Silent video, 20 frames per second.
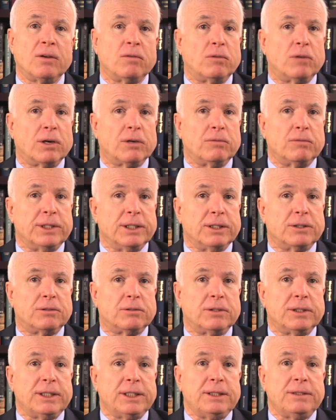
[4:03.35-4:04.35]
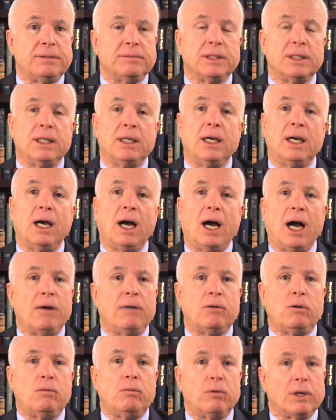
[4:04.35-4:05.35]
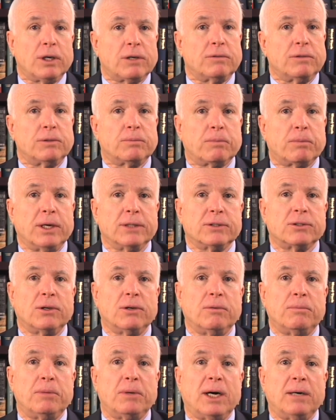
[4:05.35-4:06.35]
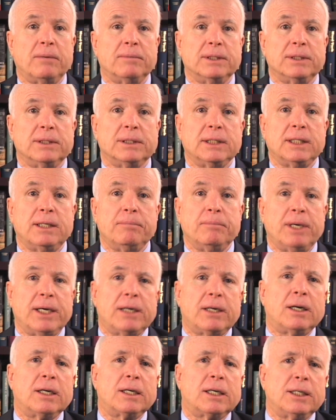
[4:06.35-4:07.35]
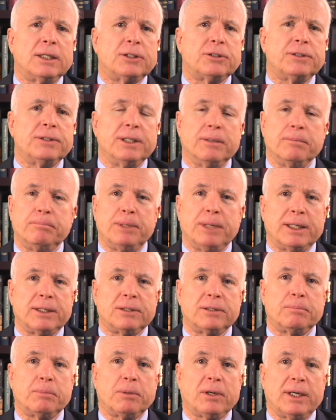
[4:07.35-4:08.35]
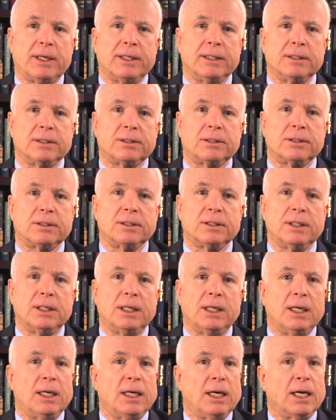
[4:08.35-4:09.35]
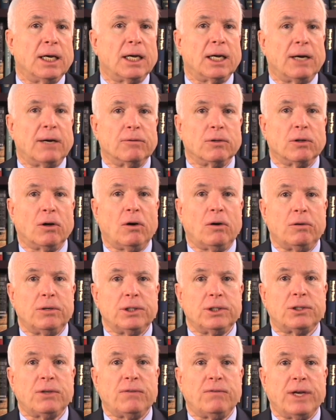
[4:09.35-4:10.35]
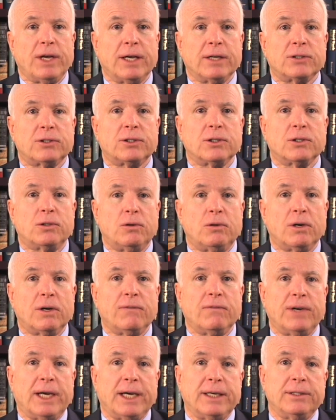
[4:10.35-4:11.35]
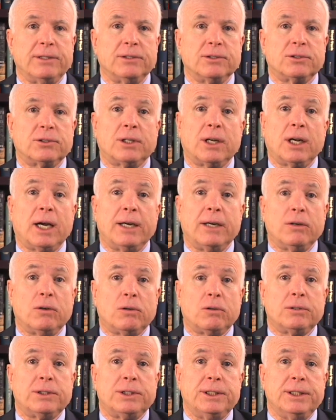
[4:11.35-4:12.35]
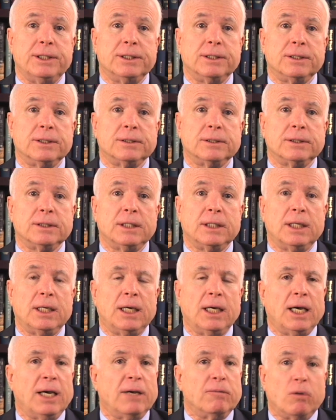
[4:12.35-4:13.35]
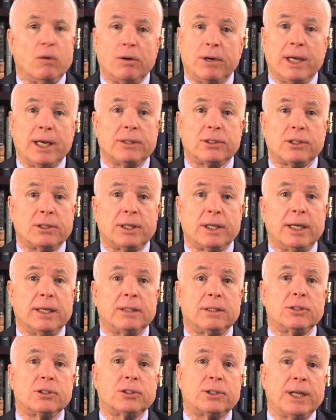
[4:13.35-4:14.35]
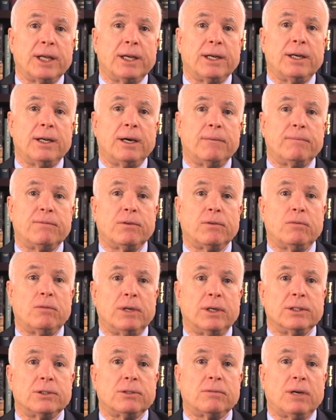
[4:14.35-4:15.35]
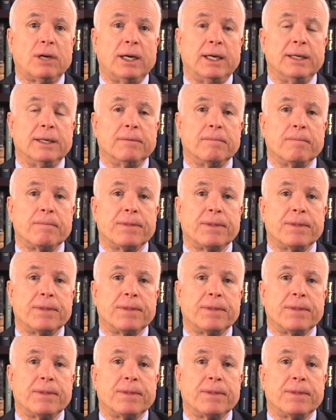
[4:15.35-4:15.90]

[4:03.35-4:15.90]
Where we agree, I will work with President Obama and make our country a better place. And I will always advance the core values that I hold dear and won't hesitate to stand up for what is right.